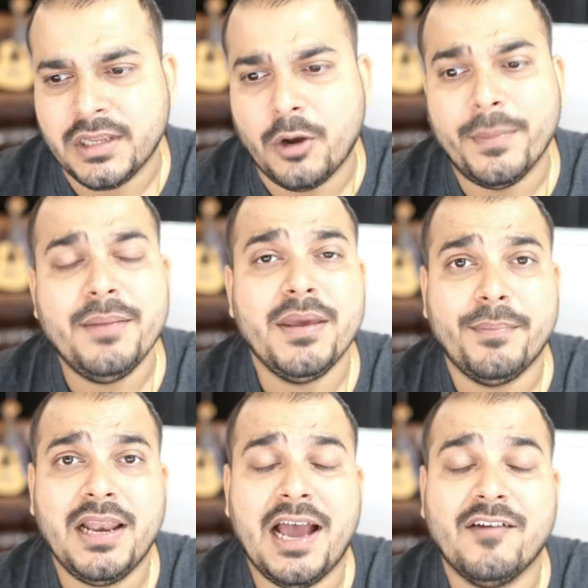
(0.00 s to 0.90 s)
now many
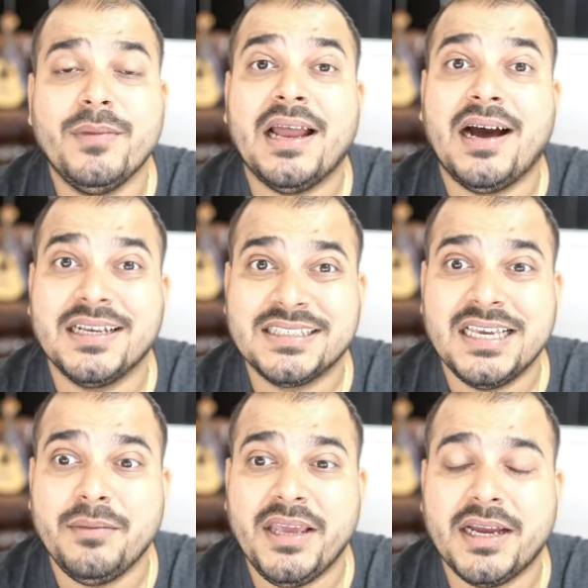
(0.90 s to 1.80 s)
people have been
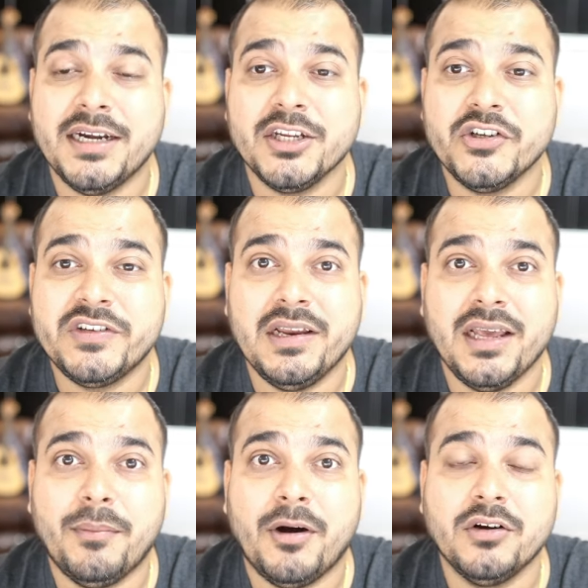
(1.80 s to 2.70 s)
asking me
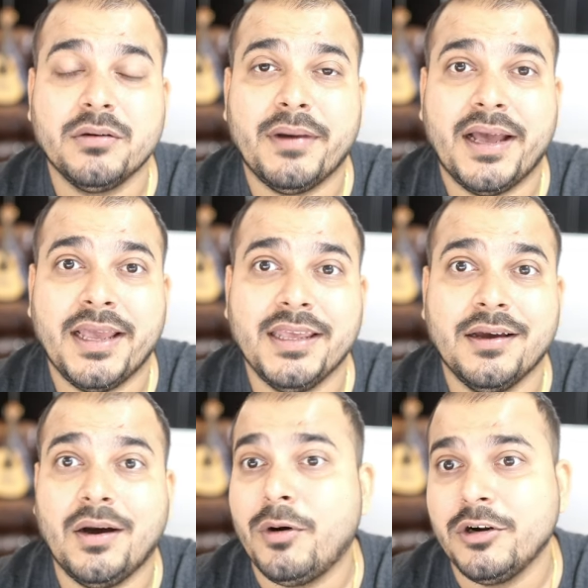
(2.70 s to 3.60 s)
continuously about my
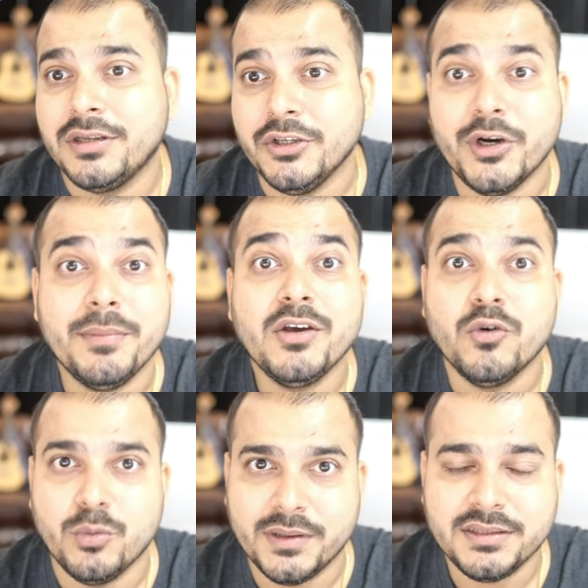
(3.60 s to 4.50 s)
about the Udemy
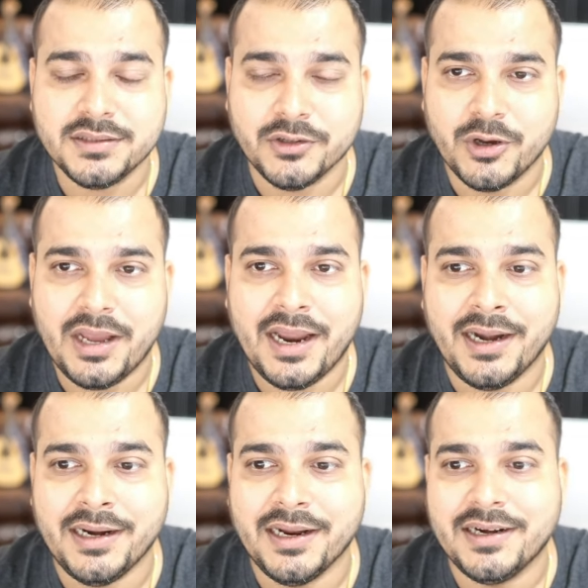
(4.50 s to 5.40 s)
coupons, you know,
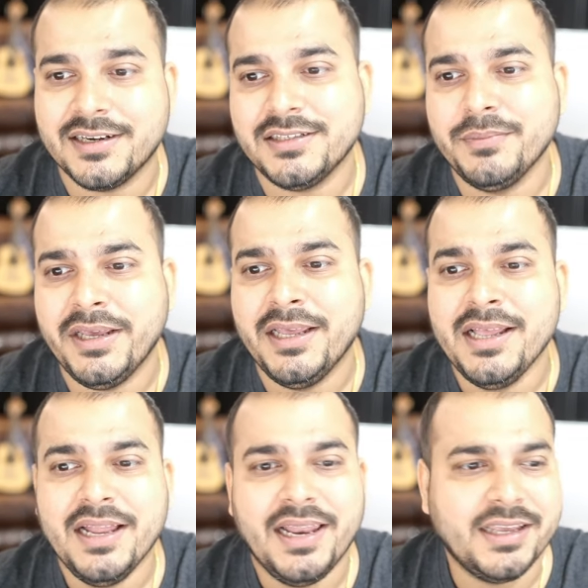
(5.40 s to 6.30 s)
and uh, trust me,
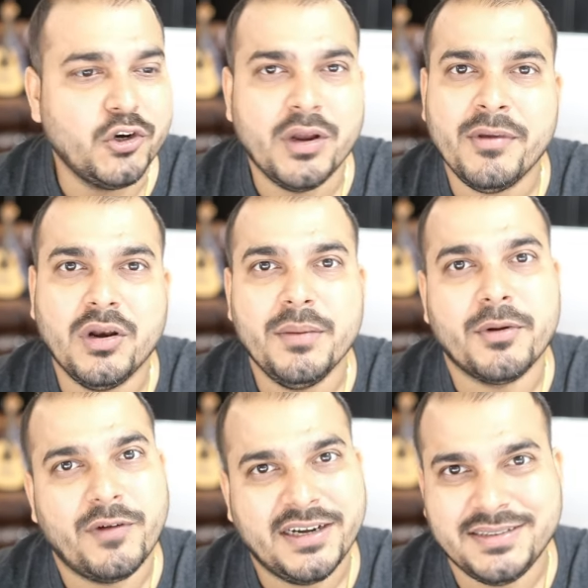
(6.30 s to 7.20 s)
like Udemy only
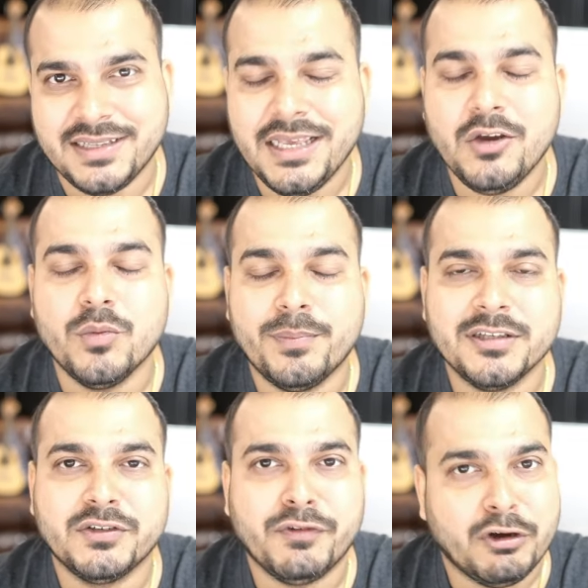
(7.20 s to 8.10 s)
provides three
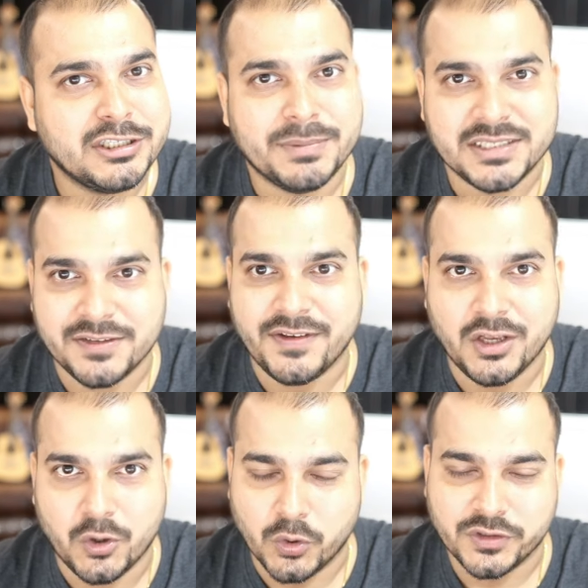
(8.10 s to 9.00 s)
coupons for a
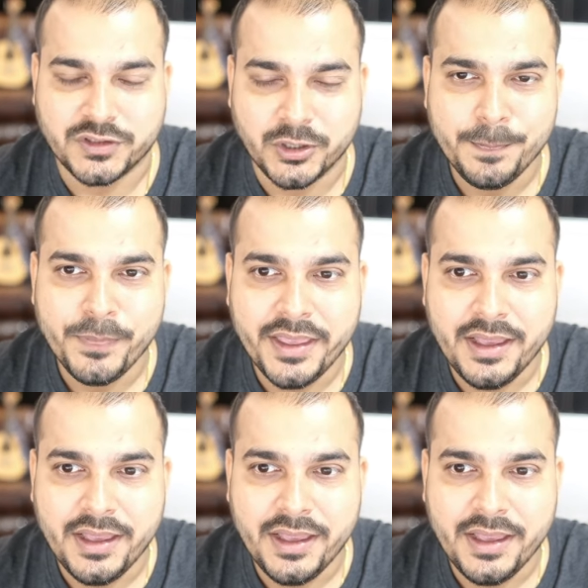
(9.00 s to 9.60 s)
specific course, you know,